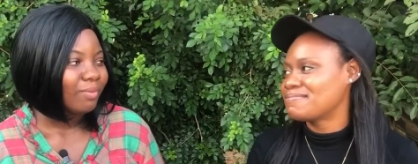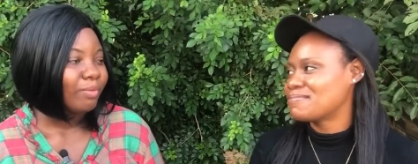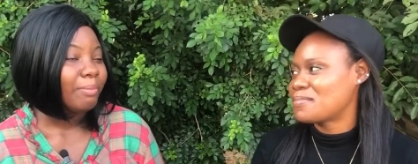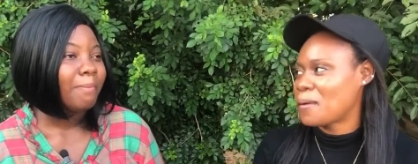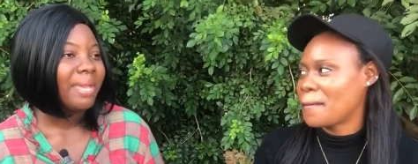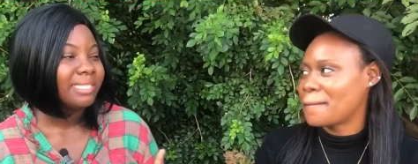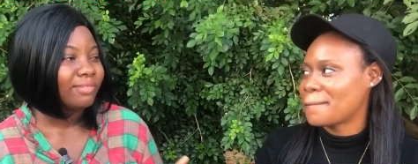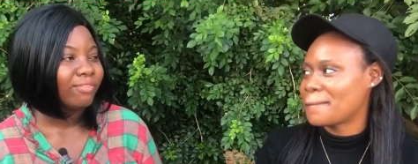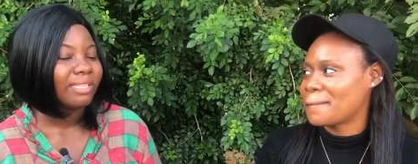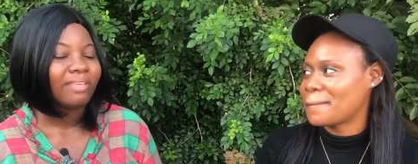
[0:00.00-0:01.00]
Speaker 1: we met
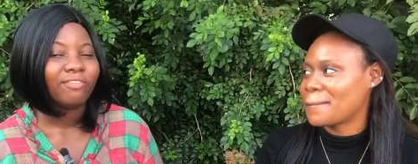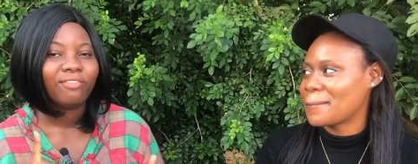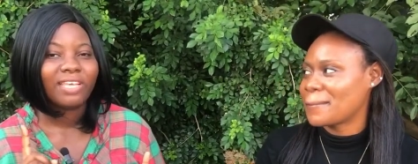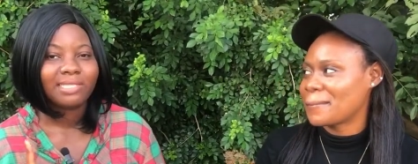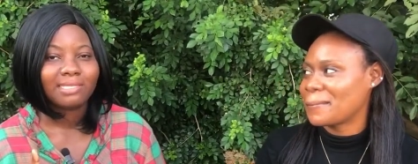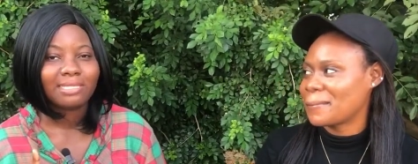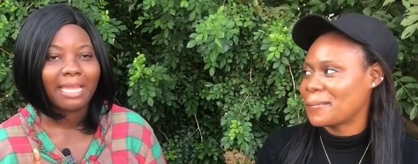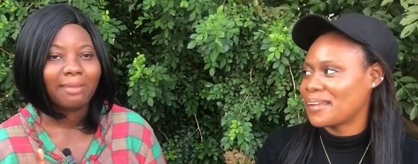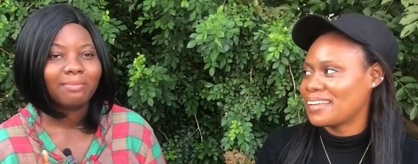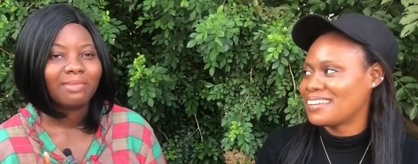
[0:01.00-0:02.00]
for the first
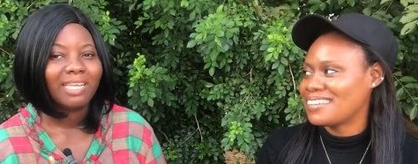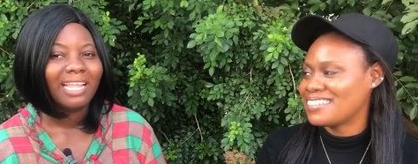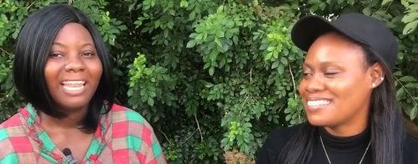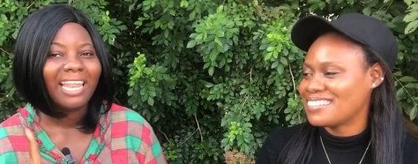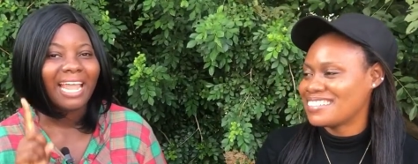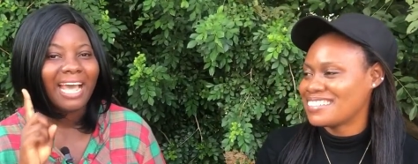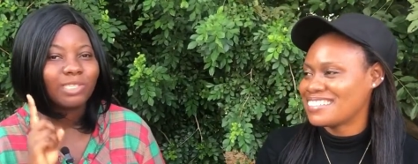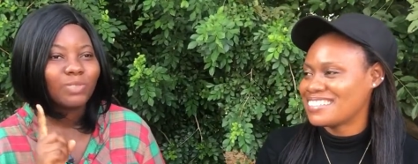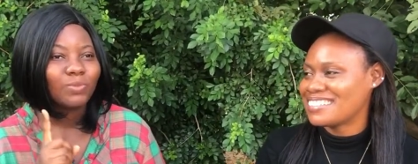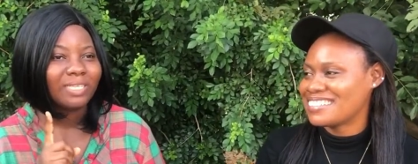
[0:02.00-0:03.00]
time
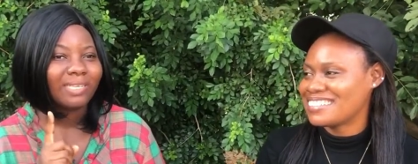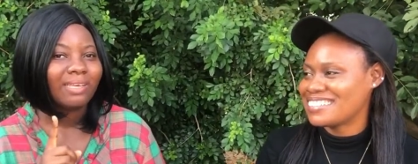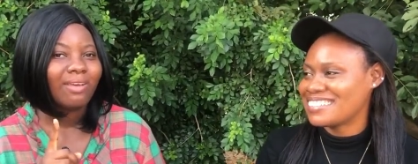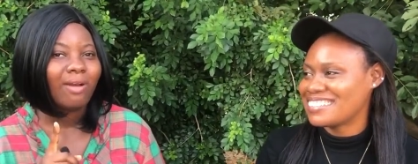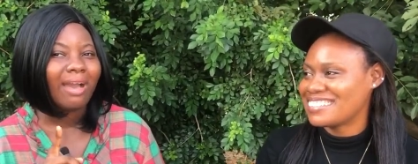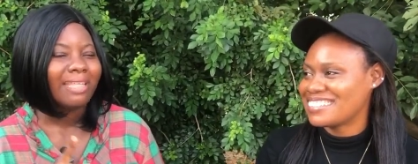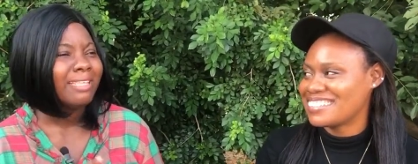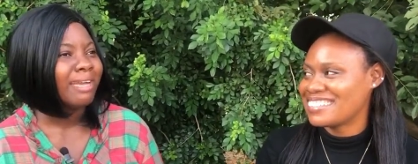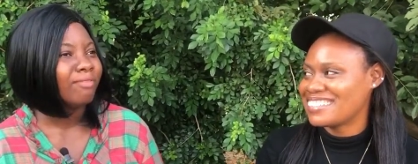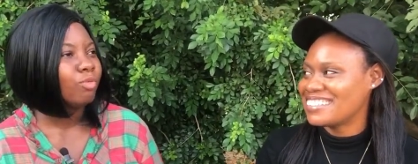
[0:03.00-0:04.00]
last week. I
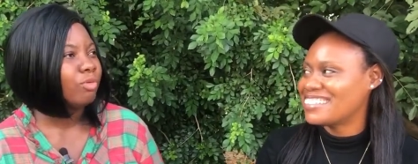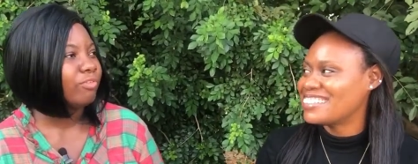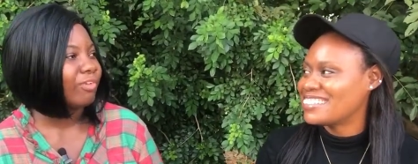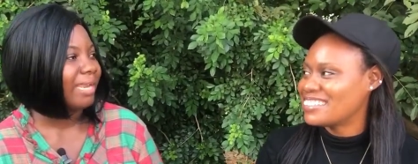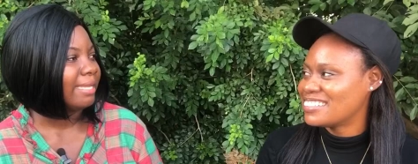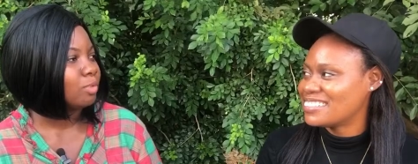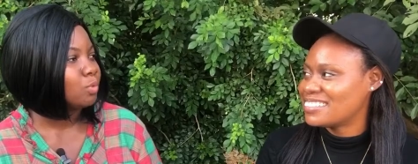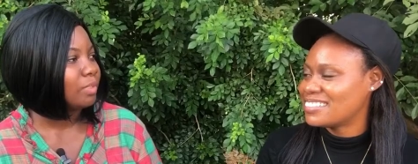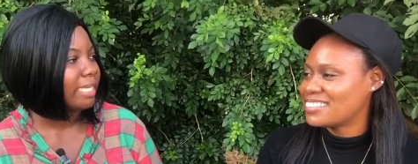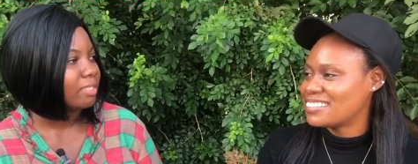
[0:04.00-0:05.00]
think I've known you for like
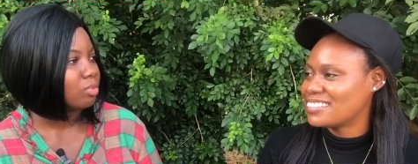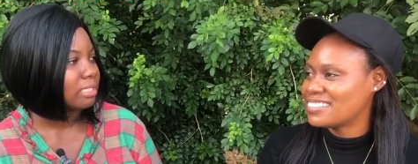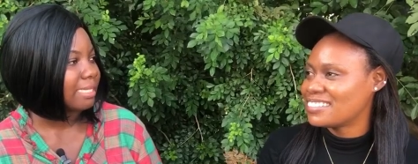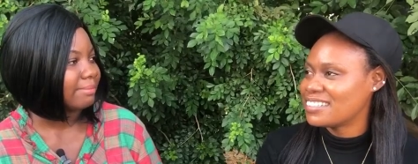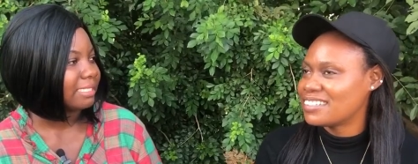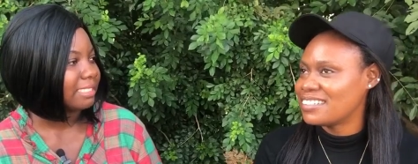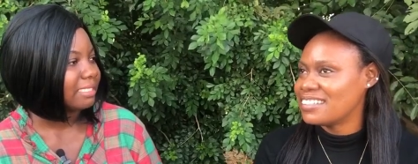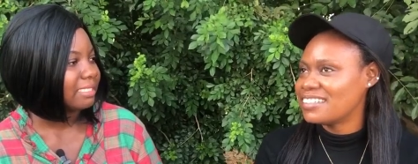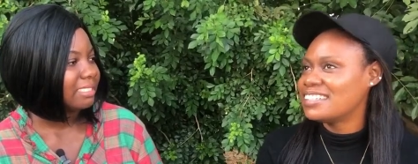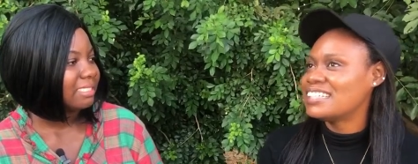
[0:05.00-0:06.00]
two years or something.
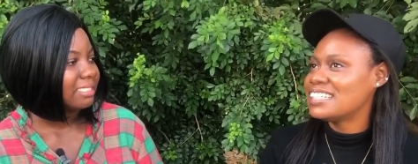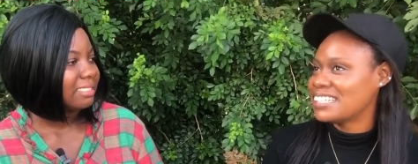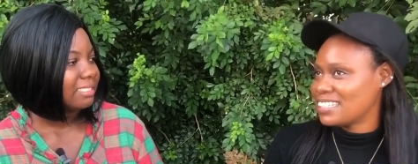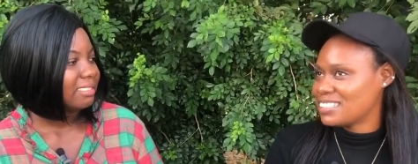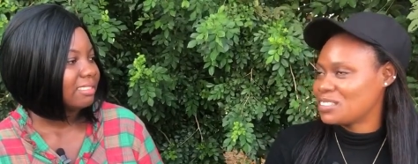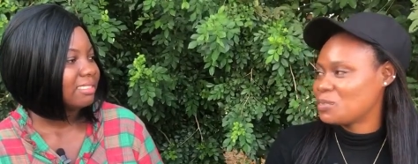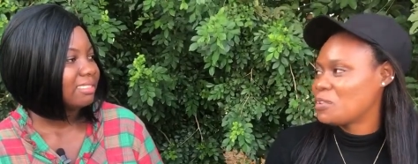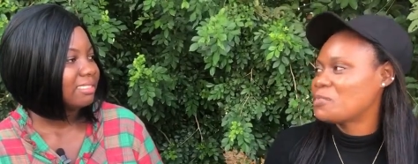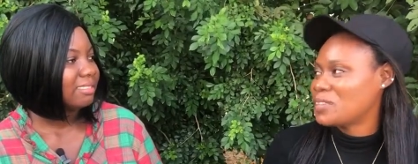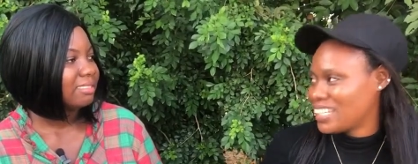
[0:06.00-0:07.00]
Speaker 2: Yes,
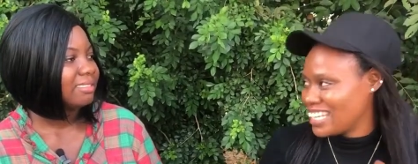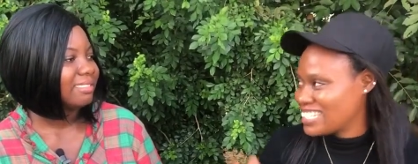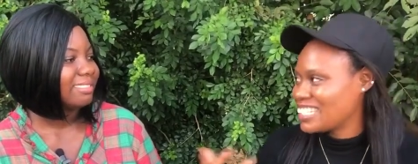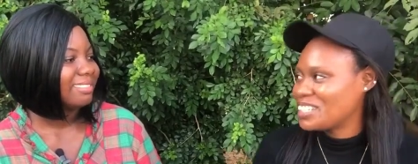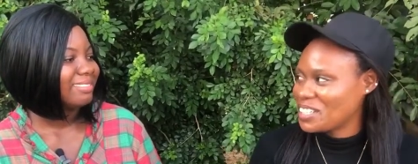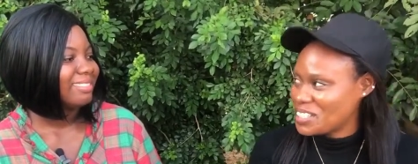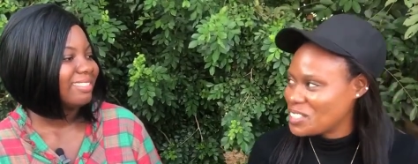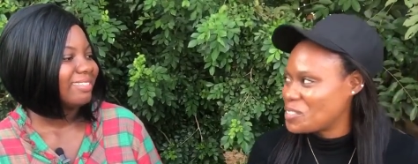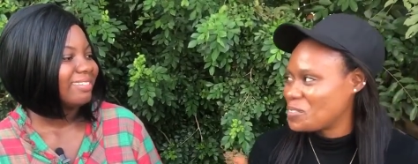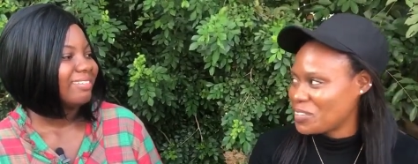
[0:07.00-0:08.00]
we've been internet
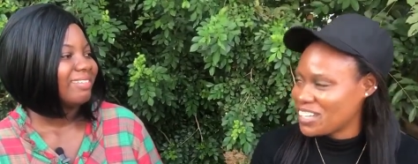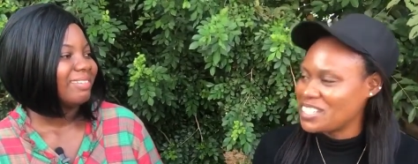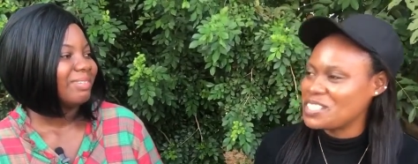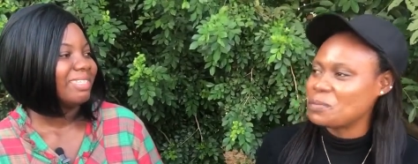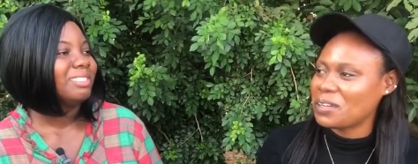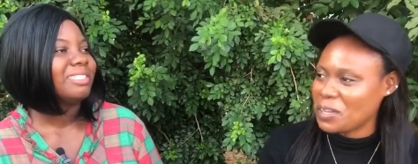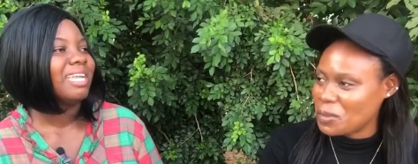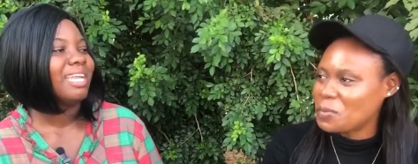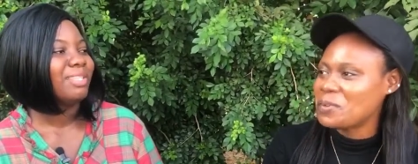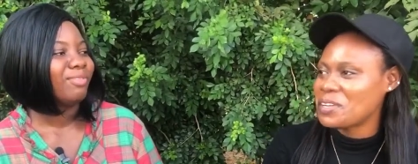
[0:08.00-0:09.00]
friends.
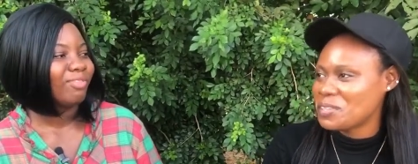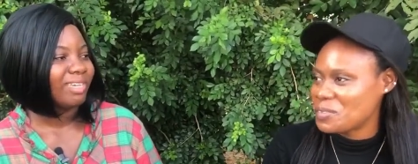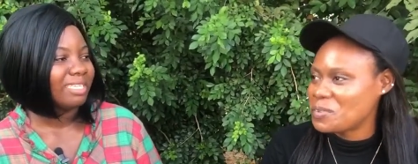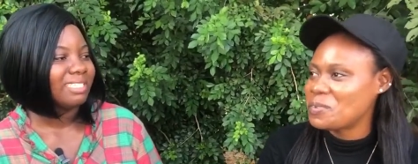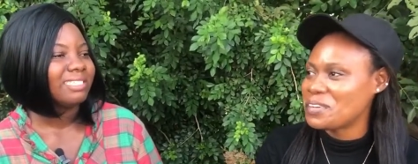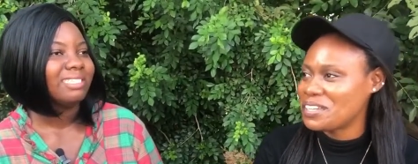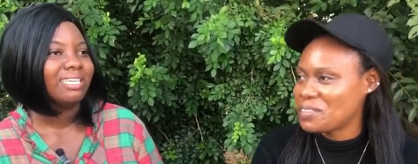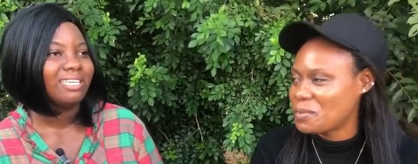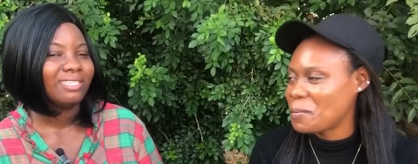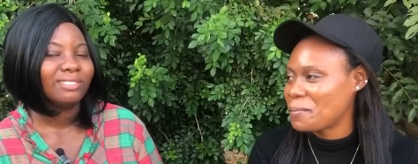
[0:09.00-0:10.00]
Internet
Speaker 1: friends,
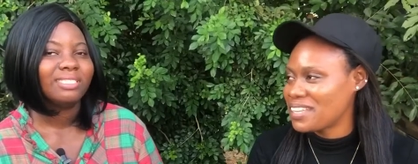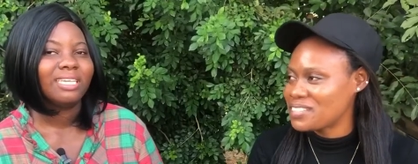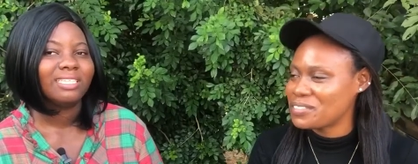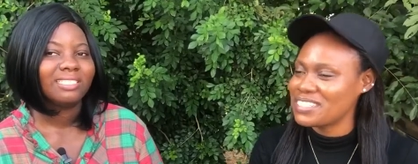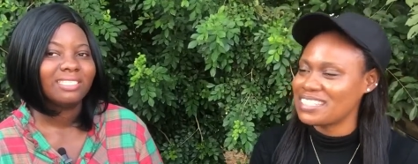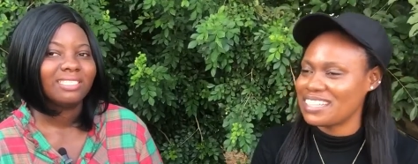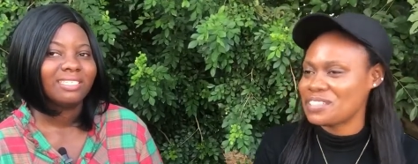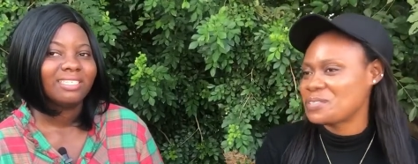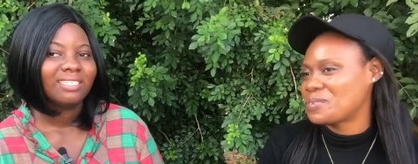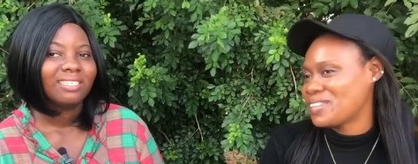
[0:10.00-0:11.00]
we, yes, we yes.
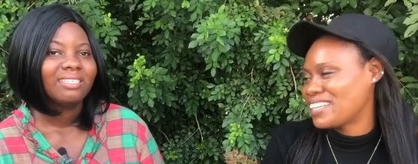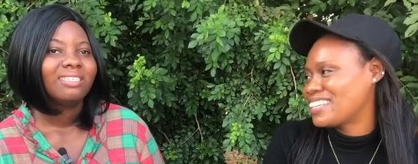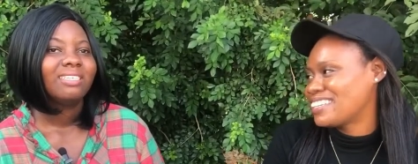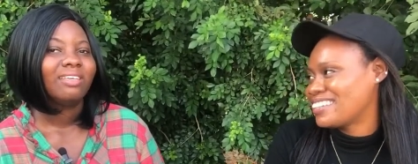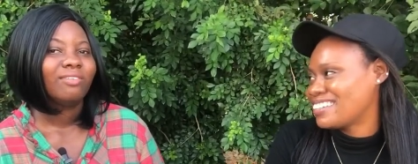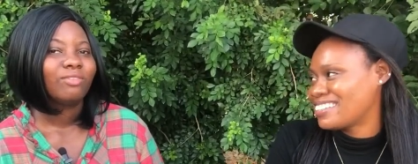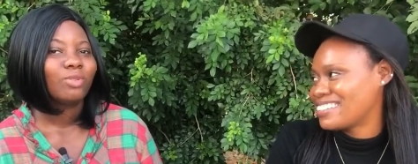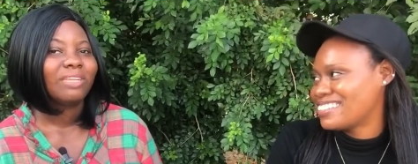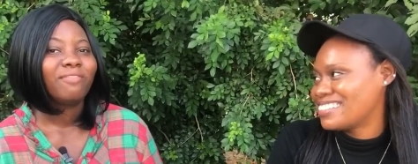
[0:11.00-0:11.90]
Yeah. So the